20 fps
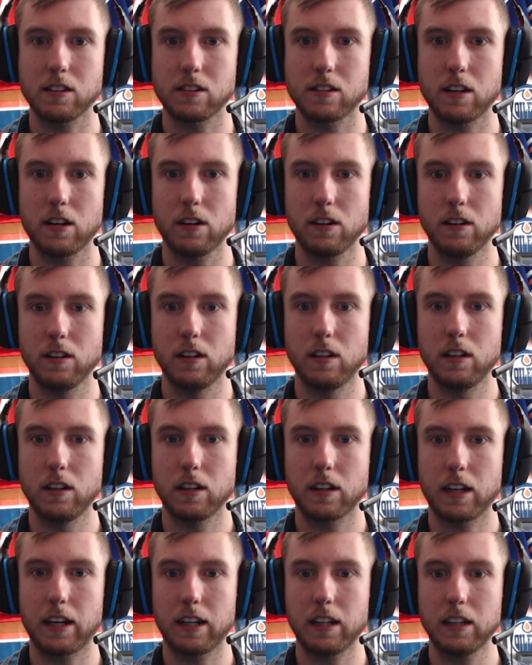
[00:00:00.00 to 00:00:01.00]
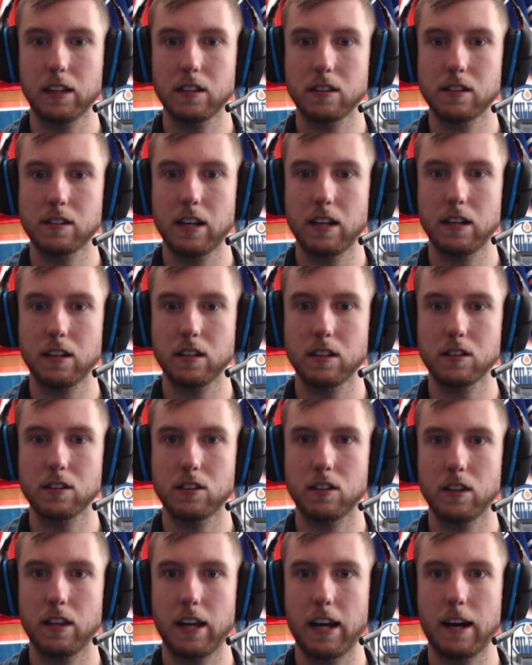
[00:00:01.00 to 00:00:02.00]
there. Can I get the standings?
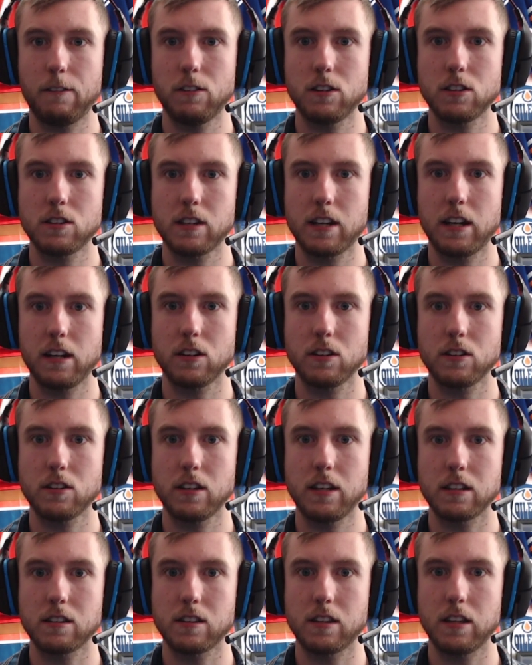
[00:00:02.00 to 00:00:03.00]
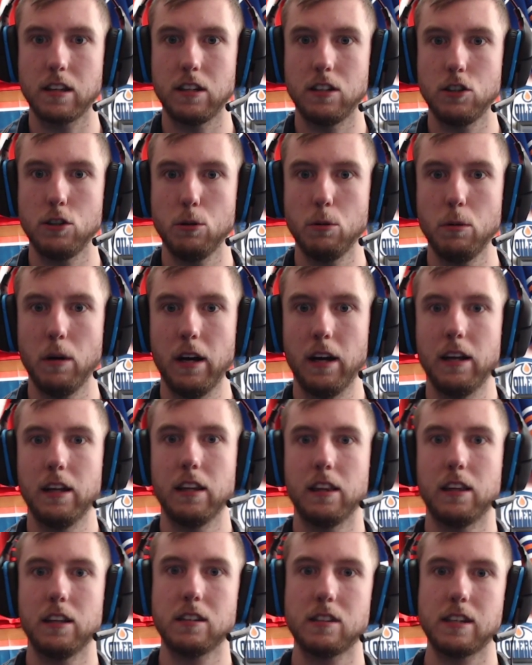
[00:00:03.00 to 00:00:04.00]
Do they have the standings? Yes, they do.
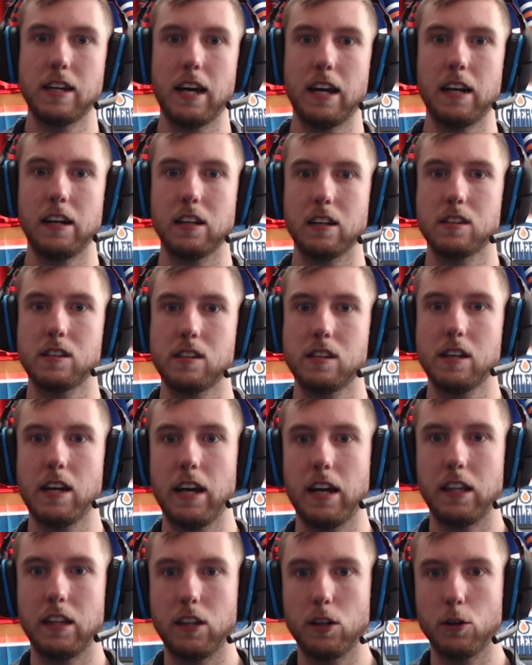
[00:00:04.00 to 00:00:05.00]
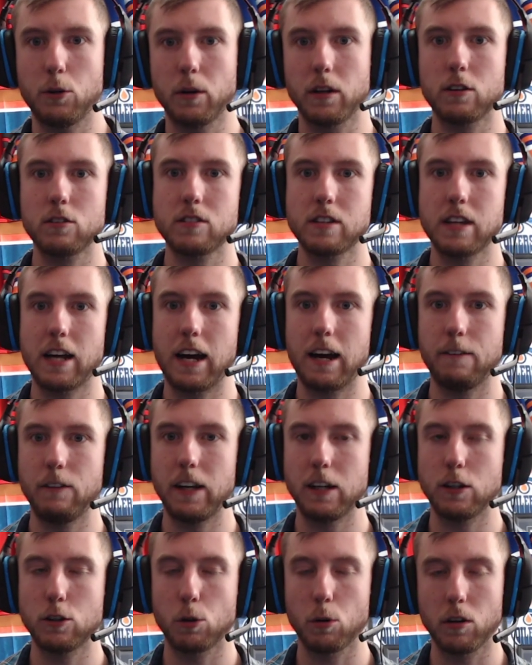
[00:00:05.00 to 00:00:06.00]
The standings say the Oilers have
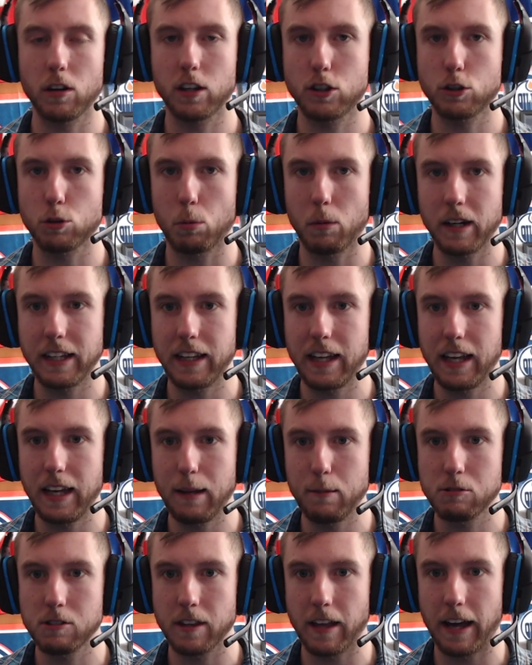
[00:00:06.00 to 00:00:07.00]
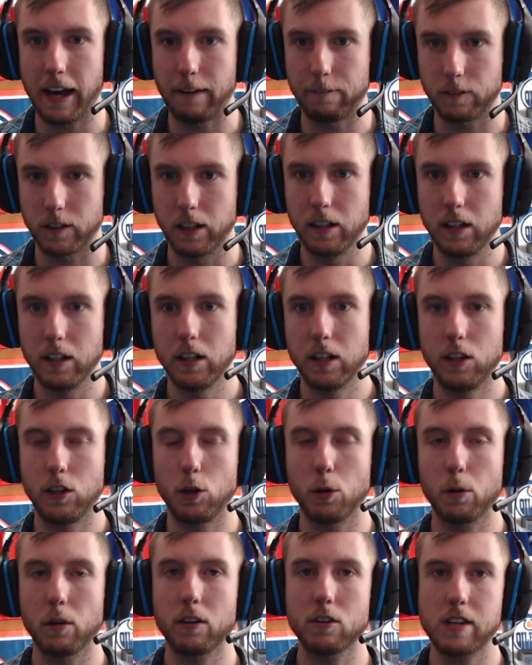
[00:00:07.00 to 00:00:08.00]
a total of 20 games left.
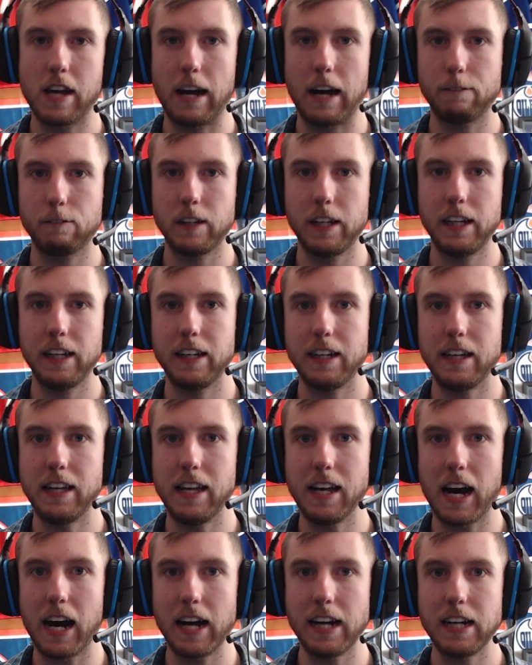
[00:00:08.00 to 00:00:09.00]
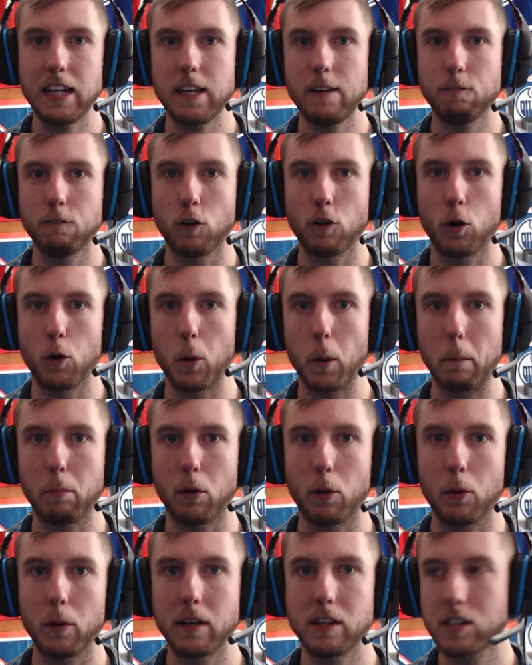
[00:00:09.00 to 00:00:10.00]
The Oilers have to hit 94
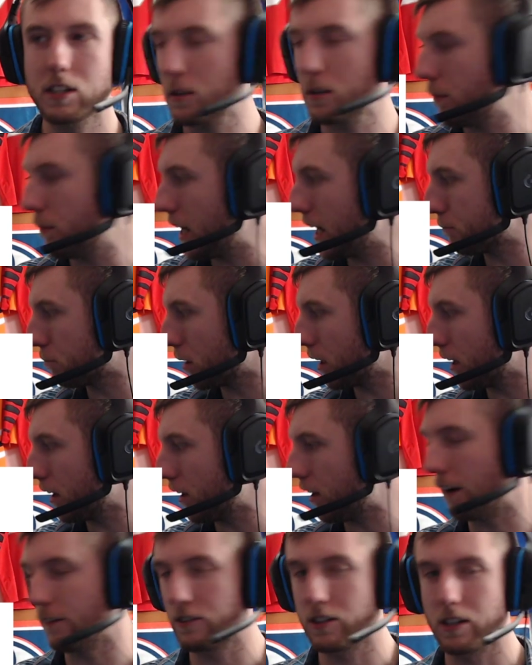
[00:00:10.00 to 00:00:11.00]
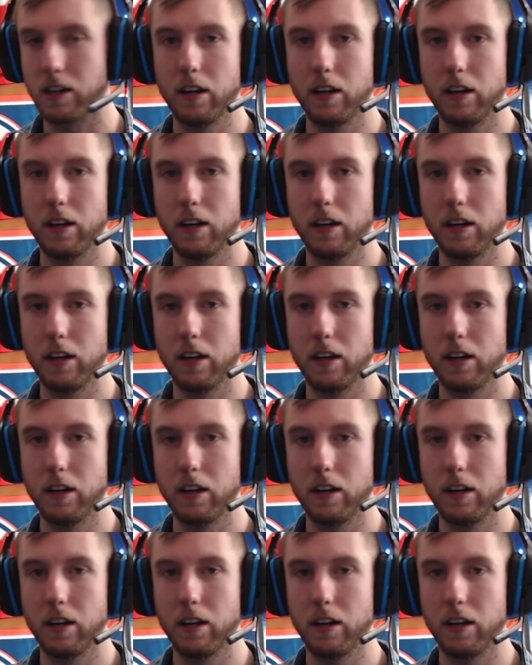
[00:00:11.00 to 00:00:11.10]
points to make playoffs.